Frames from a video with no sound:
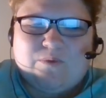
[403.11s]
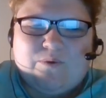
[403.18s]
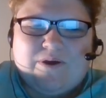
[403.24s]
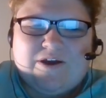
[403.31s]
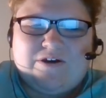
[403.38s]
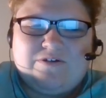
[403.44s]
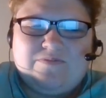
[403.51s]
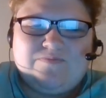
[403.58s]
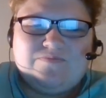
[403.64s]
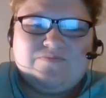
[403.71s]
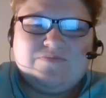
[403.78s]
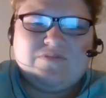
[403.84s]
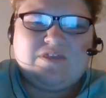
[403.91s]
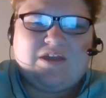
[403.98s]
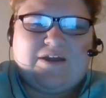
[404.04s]
Well,
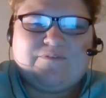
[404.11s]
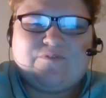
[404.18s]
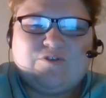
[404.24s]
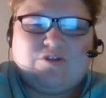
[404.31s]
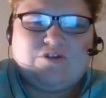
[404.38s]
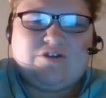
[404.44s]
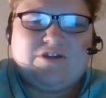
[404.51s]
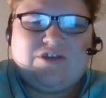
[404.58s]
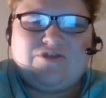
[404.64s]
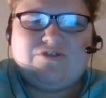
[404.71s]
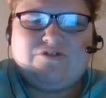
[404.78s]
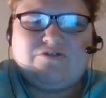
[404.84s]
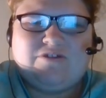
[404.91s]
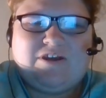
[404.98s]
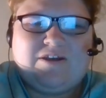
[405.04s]
time for a little
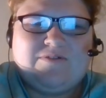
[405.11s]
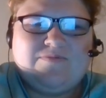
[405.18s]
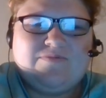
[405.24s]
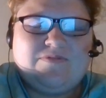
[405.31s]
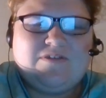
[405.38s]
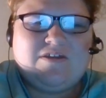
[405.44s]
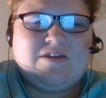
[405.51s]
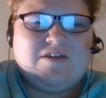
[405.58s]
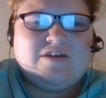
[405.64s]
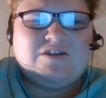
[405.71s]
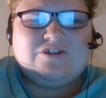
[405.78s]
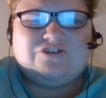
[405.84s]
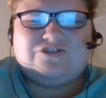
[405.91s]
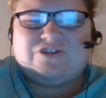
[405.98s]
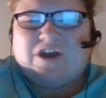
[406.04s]
history.
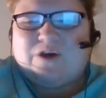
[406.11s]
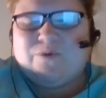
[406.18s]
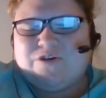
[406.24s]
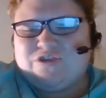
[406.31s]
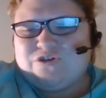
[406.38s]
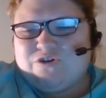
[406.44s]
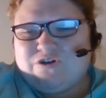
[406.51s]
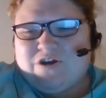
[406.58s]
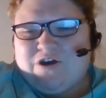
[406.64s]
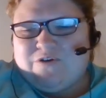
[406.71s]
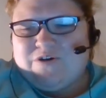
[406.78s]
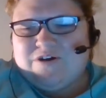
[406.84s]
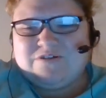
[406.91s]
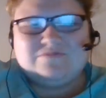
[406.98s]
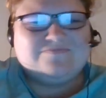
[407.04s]
Shall we
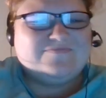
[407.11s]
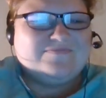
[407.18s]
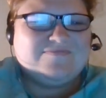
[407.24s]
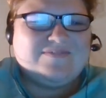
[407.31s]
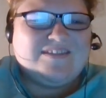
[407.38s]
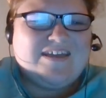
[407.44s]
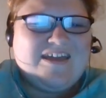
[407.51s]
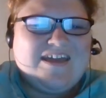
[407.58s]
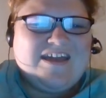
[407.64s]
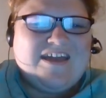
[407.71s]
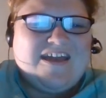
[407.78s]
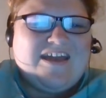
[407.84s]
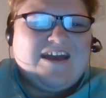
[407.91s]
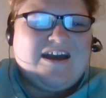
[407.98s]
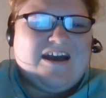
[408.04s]
go on?
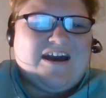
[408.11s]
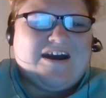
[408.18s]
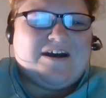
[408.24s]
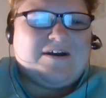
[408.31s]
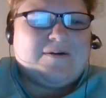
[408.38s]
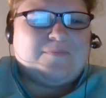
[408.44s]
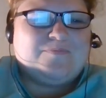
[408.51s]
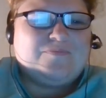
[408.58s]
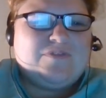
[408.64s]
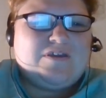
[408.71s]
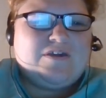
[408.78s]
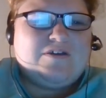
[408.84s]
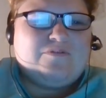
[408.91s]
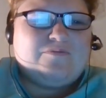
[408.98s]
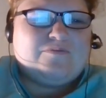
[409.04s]
Um,
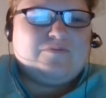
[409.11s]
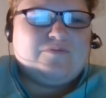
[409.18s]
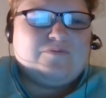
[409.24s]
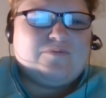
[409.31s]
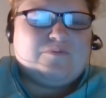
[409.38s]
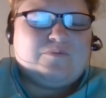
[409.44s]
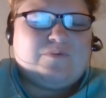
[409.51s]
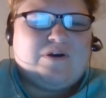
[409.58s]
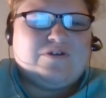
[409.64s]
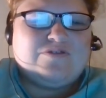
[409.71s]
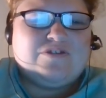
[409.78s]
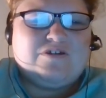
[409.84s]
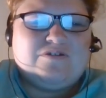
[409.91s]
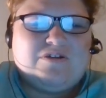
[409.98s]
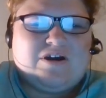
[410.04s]
while
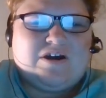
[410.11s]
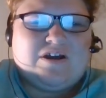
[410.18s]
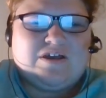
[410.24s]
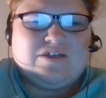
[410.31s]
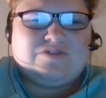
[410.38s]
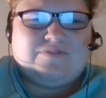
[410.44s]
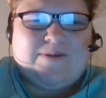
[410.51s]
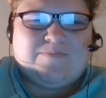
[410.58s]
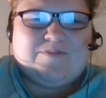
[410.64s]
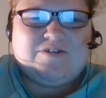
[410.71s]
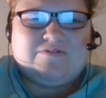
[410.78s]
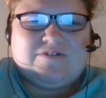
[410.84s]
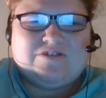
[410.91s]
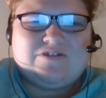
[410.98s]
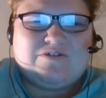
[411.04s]
still young, his
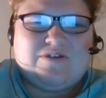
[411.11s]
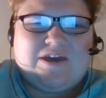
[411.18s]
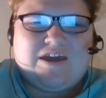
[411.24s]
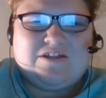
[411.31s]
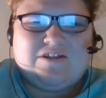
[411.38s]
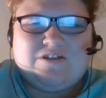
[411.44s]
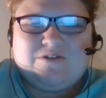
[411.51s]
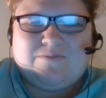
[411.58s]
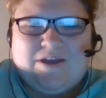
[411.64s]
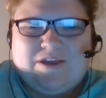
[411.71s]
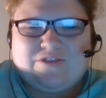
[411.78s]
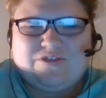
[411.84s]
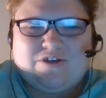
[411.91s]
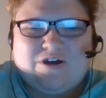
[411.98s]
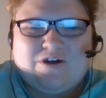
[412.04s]
family relocated to New
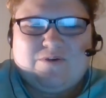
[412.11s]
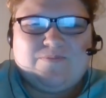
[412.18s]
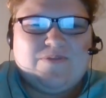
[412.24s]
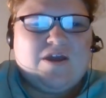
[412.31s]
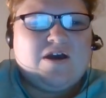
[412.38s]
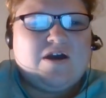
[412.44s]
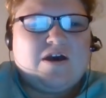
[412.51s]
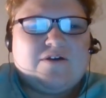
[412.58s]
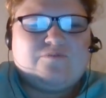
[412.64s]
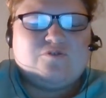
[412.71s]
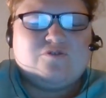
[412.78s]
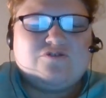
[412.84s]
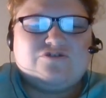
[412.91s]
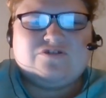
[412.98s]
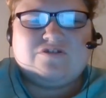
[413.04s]
Mexico.
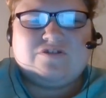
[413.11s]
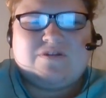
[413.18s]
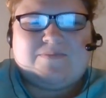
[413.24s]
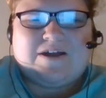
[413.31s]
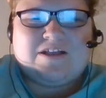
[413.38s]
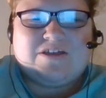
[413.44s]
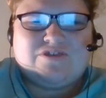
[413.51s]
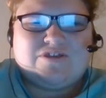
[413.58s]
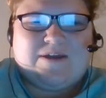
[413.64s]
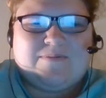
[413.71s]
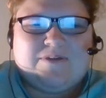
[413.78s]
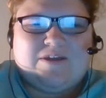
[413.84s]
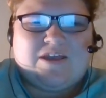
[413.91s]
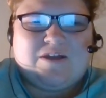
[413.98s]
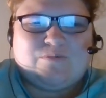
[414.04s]
Unfortunately, by this
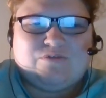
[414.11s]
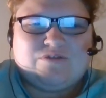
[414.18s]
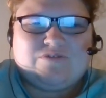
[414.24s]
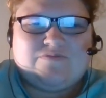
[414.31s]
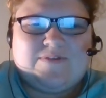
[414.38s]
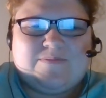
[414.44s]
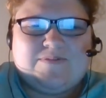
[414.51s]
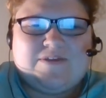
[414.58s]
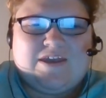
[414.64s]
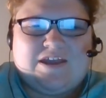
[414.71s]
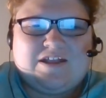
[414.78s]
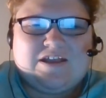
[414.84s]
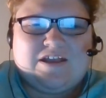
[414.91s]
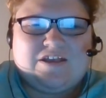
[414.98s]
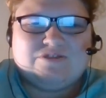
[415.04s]
time, the kid was
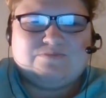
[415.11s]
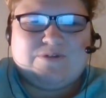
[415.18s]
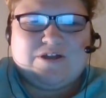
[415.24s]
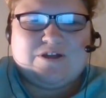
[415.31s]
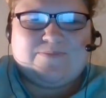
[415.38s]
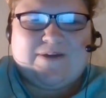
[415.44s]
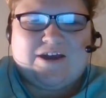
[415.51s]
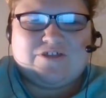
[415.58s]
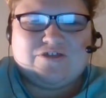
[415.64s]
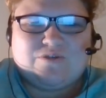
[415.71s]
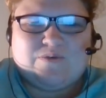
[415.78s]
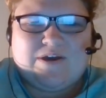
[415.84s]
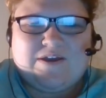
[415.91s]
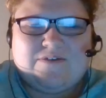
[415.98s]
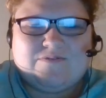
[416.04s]
15 and his mother passed
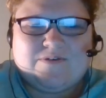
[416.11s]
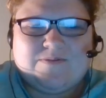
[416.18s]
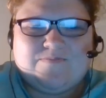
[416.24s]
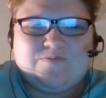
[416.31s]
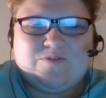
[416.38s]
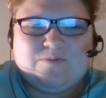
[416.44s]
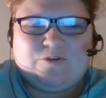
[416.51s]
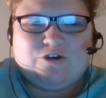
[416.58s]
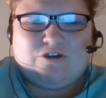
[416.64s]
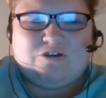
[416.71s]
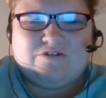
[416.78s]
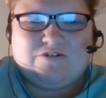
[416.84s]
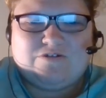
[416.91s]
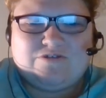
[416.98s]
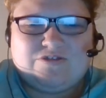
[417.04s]
away from
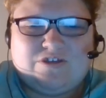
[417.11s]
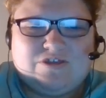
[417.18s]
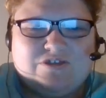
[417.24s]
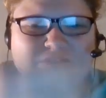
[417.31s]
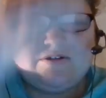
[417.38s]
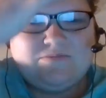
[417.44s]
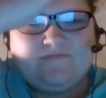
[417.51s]
tuberculosis.